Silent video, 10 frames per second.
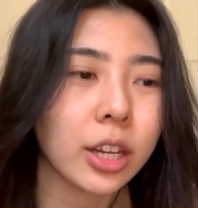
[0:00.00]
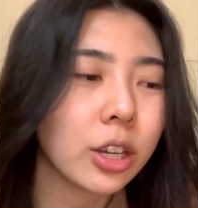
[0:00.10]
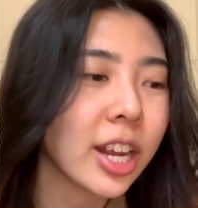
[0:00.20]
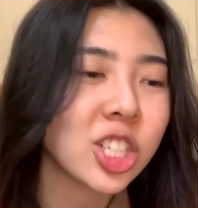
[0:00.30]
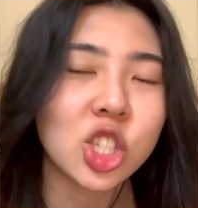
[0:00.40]

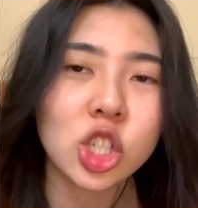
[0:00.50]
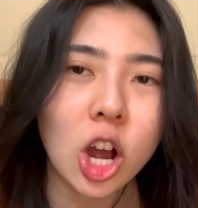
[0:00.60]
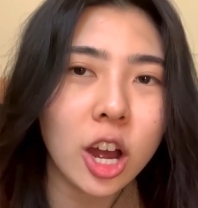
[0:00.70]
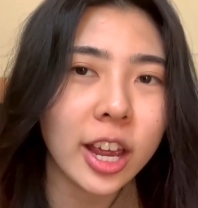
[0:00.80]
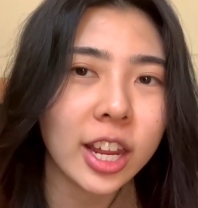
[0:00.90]
I
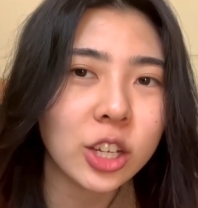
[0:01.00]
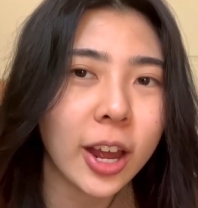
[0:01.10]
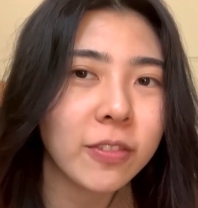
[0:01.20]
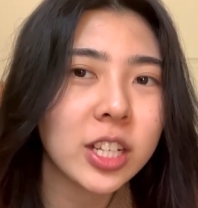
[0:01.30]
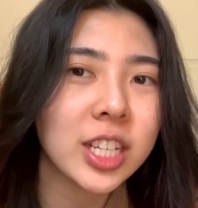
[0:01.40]
saw it. You
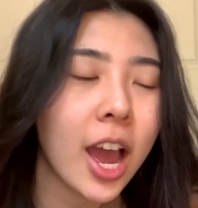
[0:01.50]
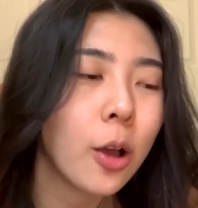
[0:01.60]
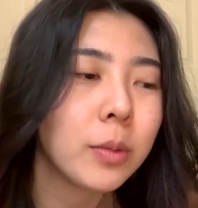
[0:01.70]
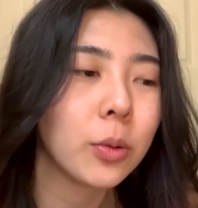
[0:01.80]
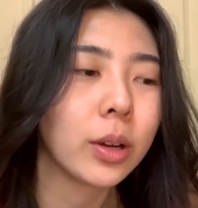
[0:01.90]
have to tell
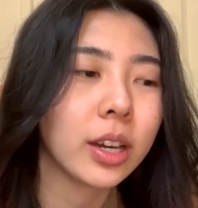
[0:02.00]
me what